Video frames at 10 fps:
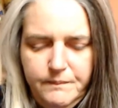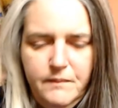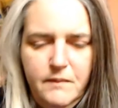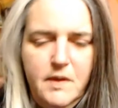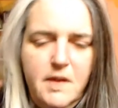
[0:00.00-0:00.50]

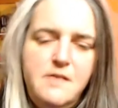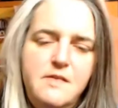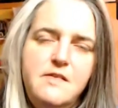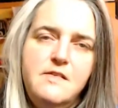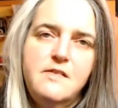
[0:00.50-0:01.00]
This
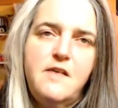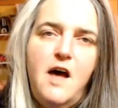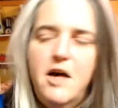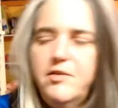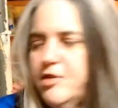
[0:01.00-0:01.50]
is
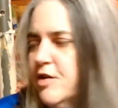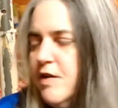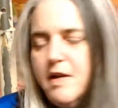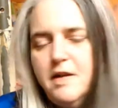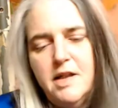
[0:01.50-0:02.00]
softer
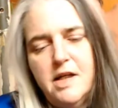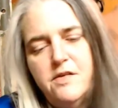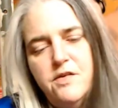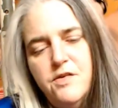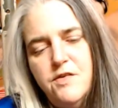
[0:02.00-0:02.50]
than the
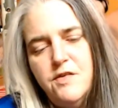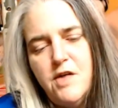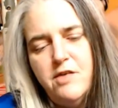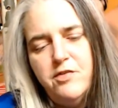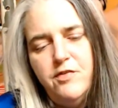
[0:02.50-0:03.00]
other
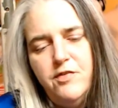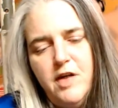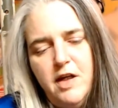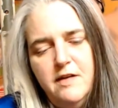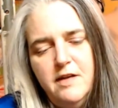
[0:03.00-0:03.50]
stuff.
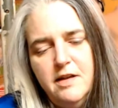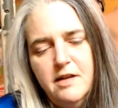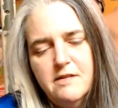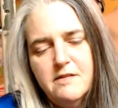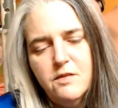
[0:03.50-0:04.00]
I think
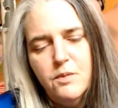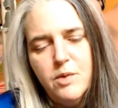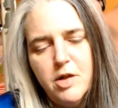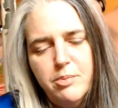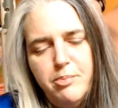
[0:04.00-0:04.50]
this will
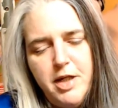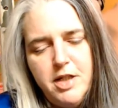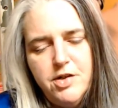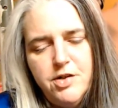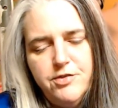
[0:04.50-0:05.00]
work
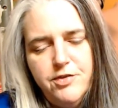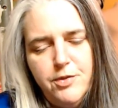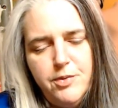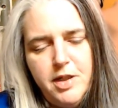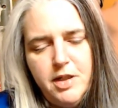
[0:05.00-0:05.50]
better for
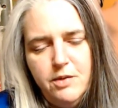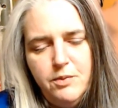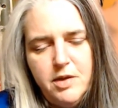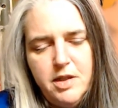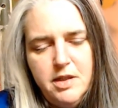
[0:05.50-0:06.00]
what I
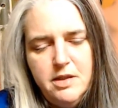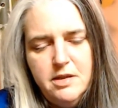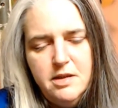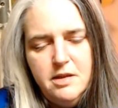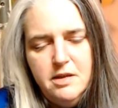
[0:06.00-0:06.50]
wanted.
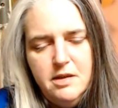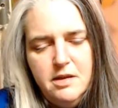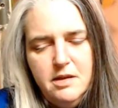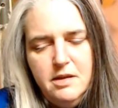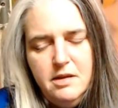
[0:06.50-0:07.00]

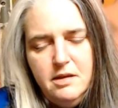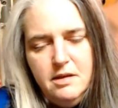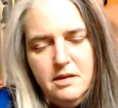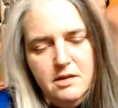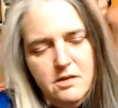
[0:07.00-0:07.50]

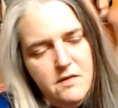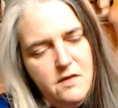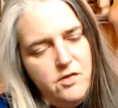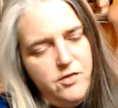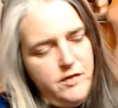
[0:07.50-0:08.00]

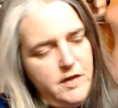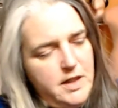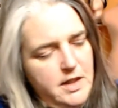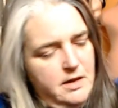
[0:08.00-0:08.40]
So hopefully